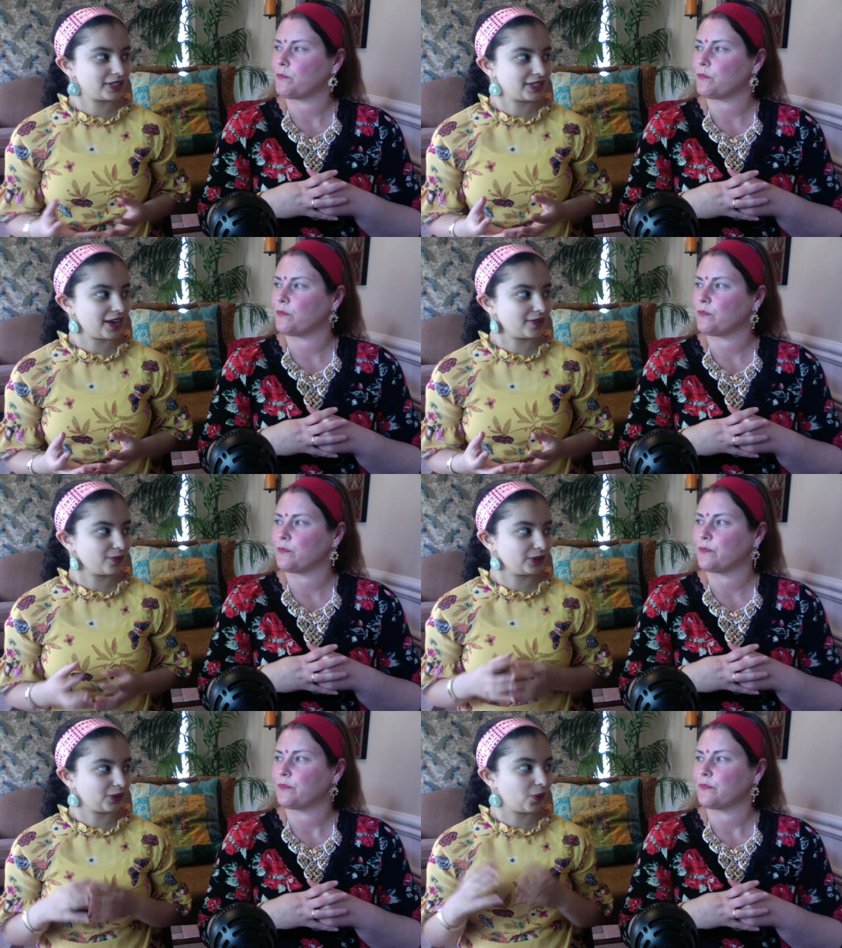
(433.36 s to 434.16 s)
Speaker 1: said,
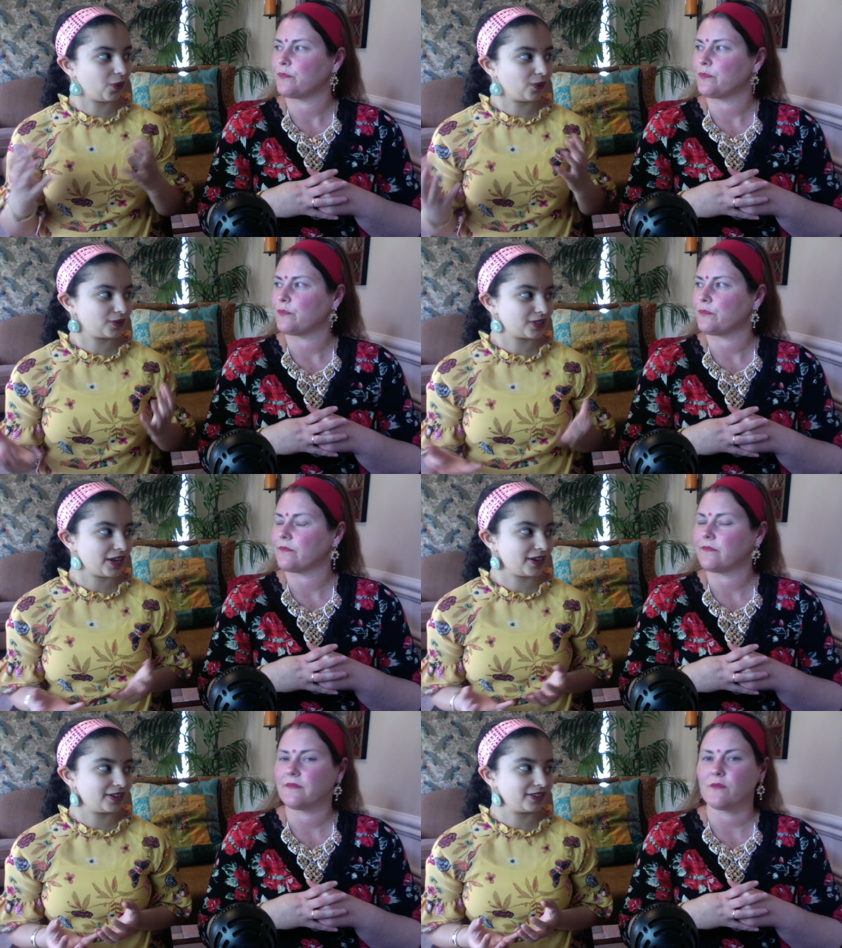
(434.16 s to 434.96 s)
what the whole
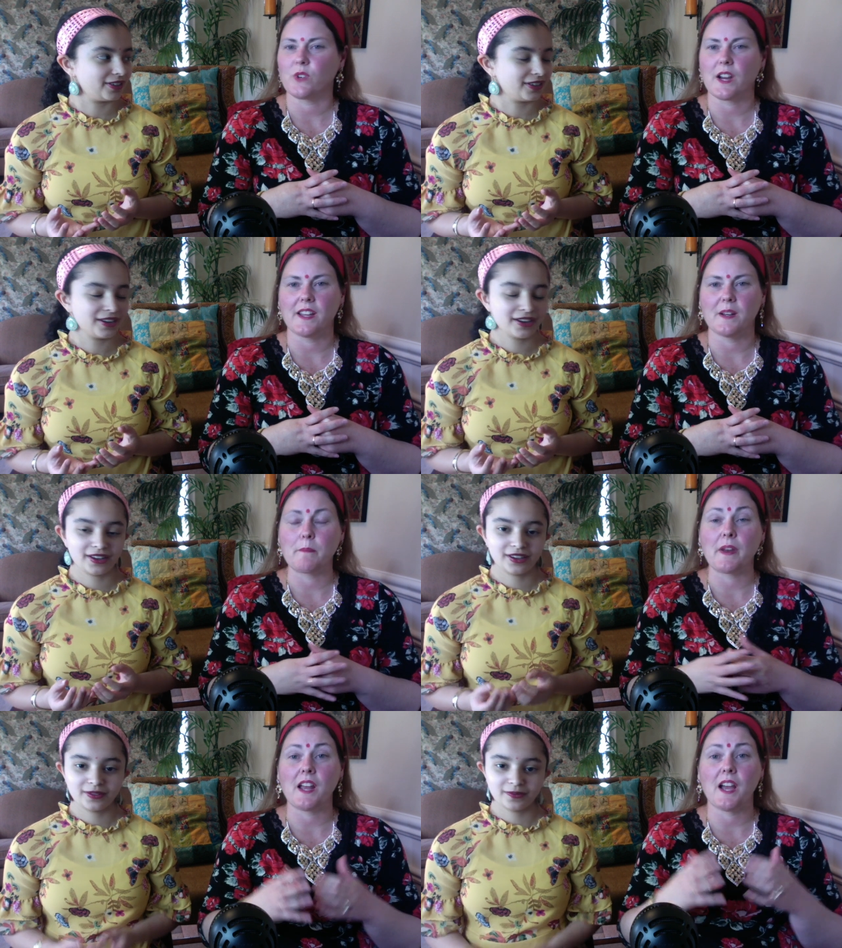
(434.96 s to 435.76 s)
said.
Speaker 2: Right.
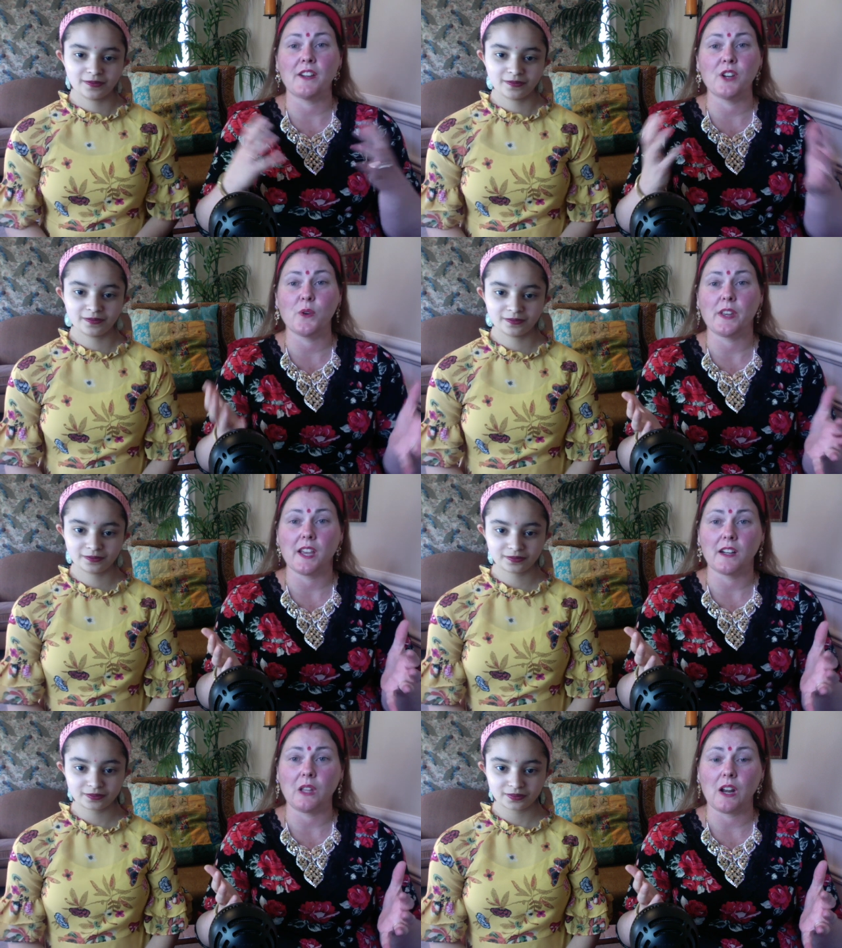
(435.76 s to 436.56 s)
But I know he
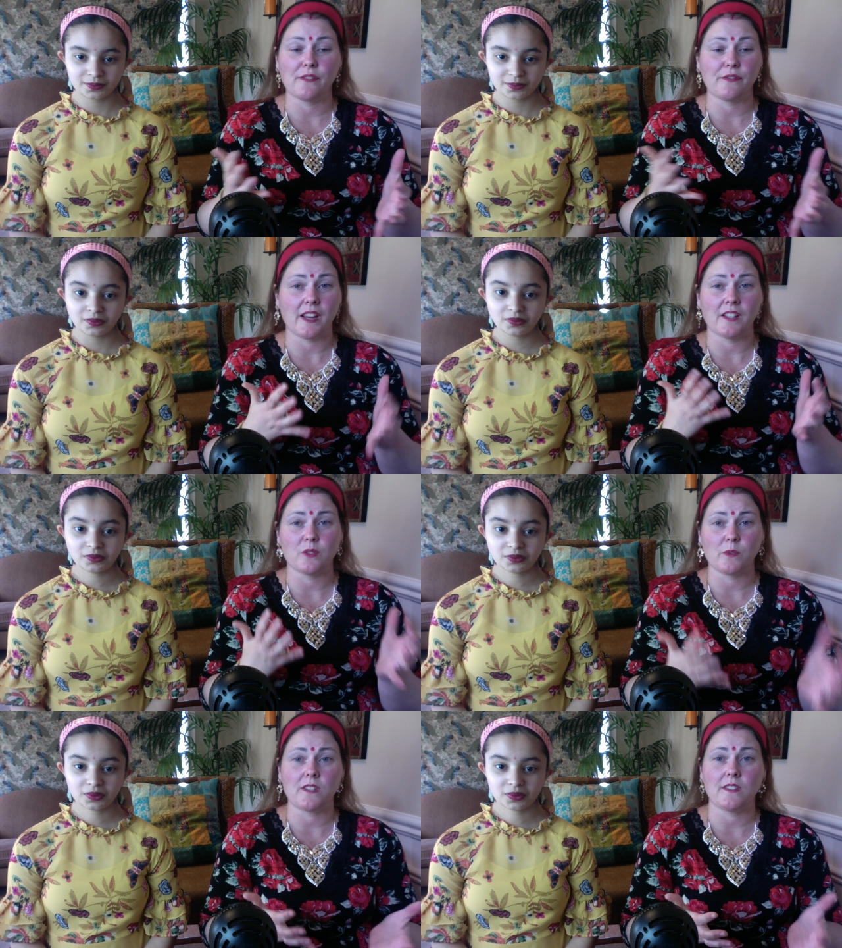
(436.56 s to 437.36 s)
had a lot of fans.
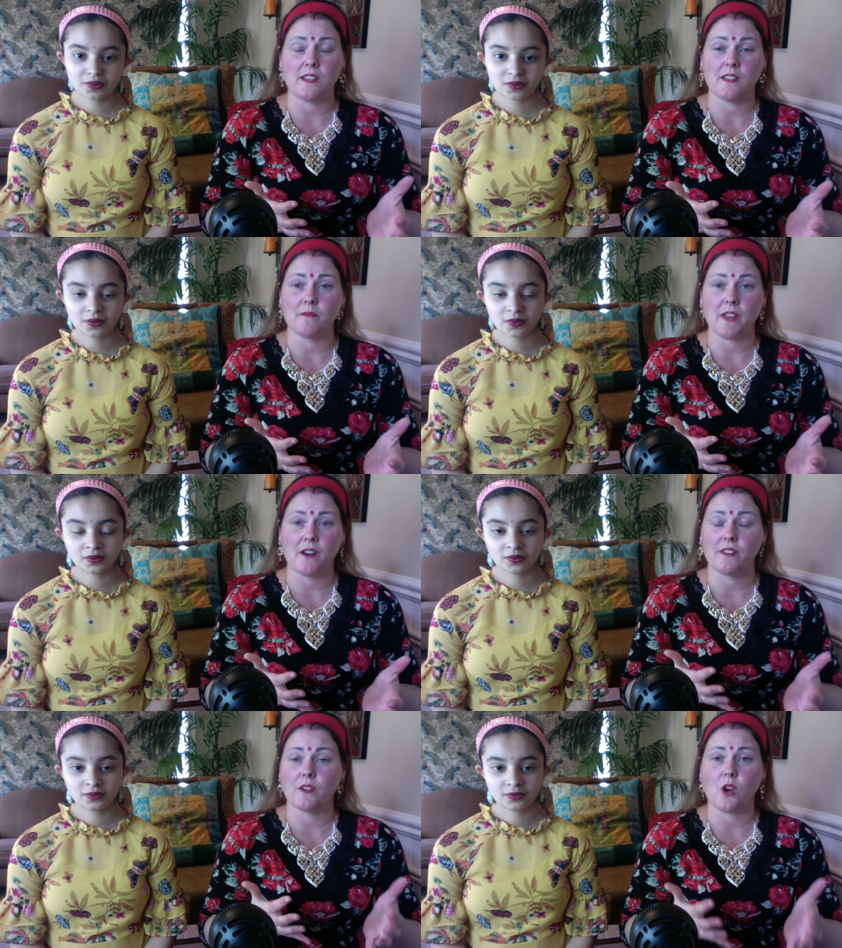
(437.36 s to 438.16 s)
We see them
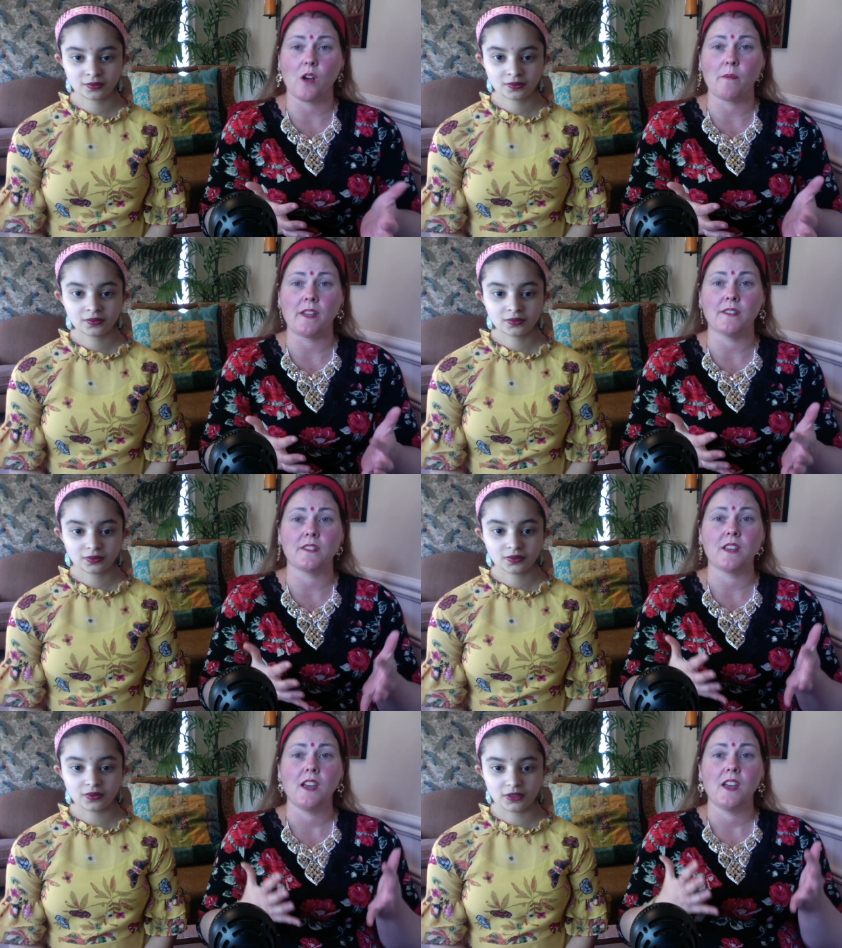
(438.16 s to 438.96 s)
down in the
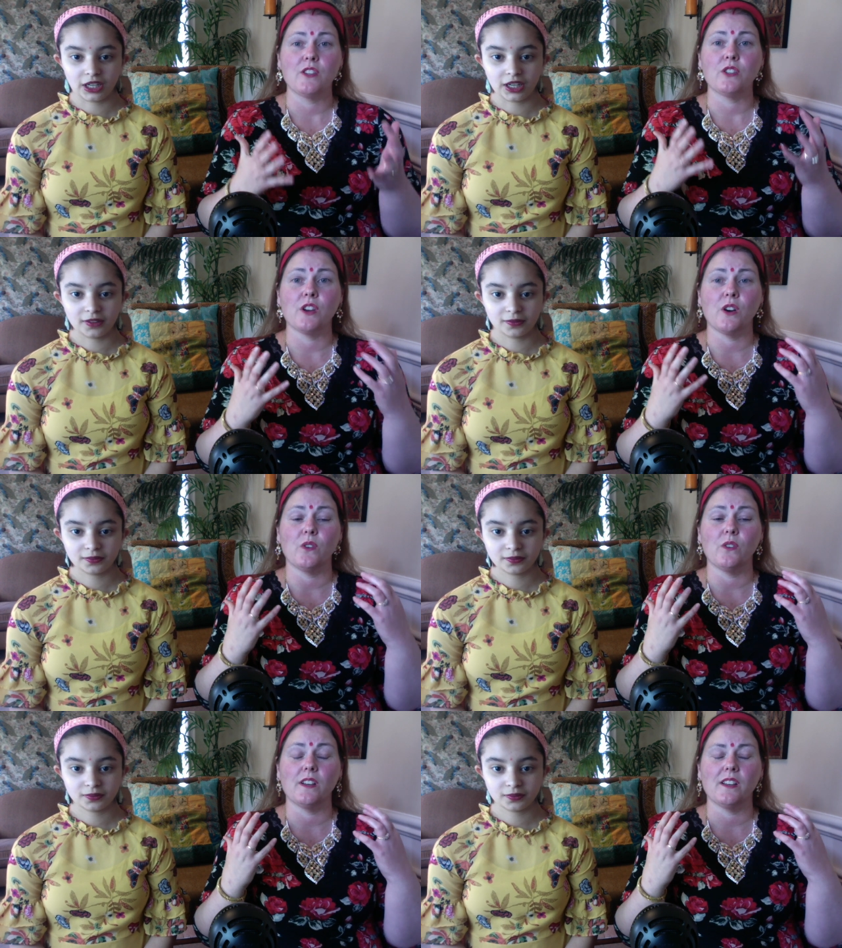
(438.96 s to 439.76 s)
comments. Yeah. You
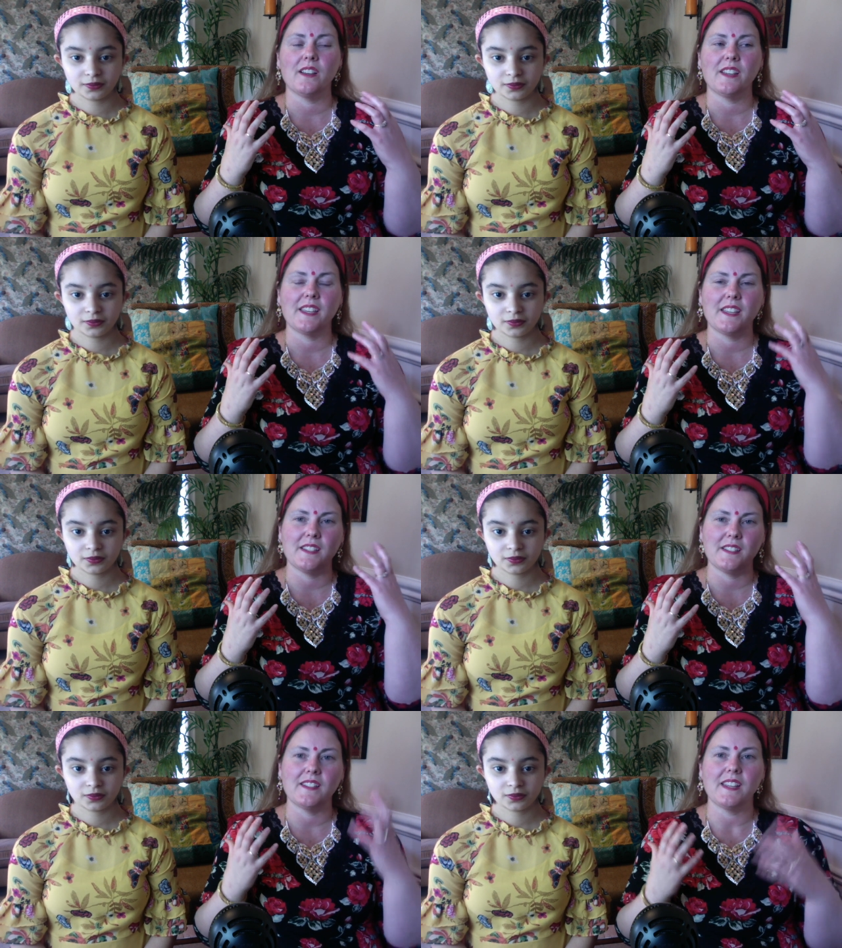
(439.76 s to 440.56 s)
know,
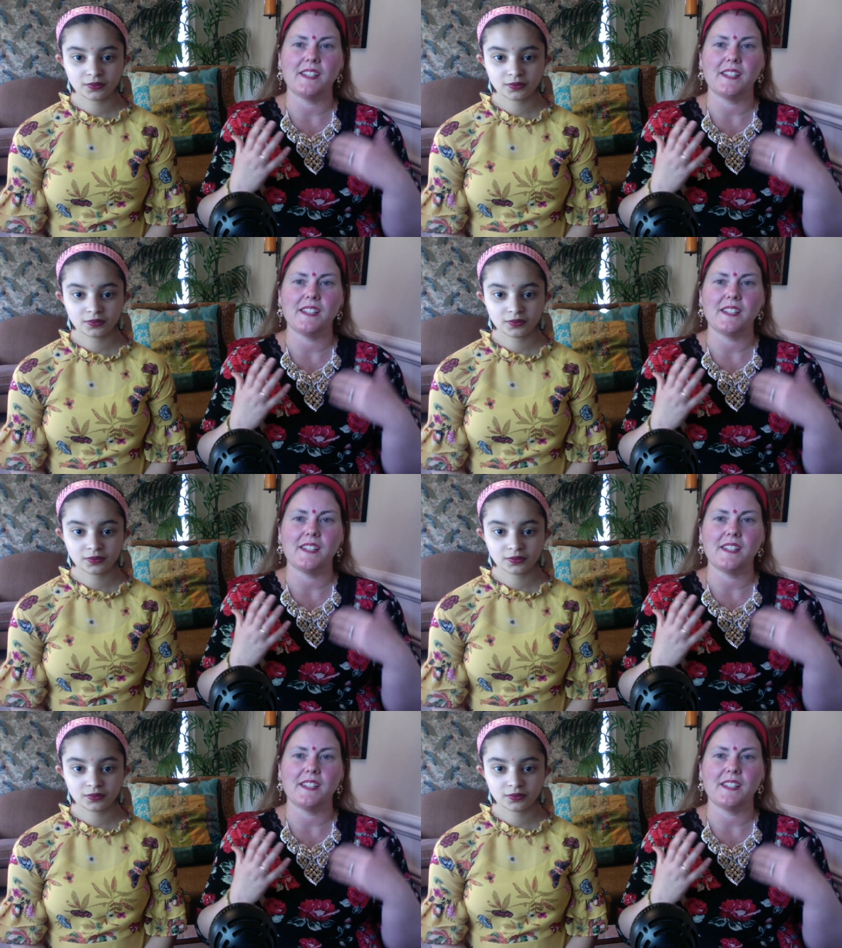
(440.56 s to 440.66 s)
he he